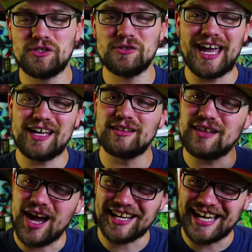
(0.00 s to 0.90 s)
to a
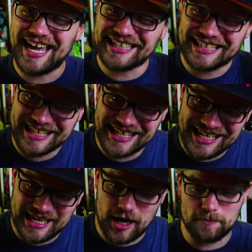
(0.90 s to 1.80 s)
Locke and
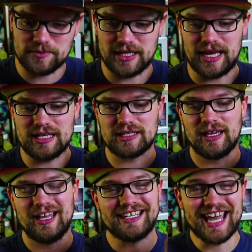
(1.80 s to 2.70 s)
Key update.
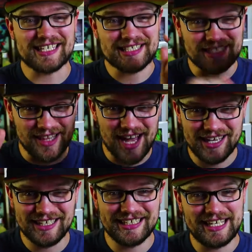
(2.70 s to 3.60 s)
Yes,
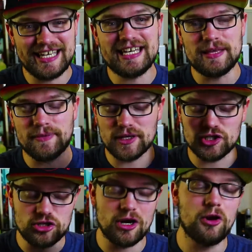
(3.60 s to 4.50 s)
Locke and Key, the
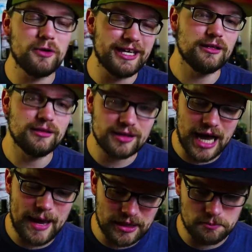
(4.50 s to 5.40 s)
Joe Hill
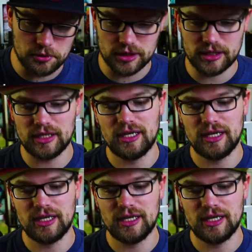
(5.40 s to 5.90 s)
comic book.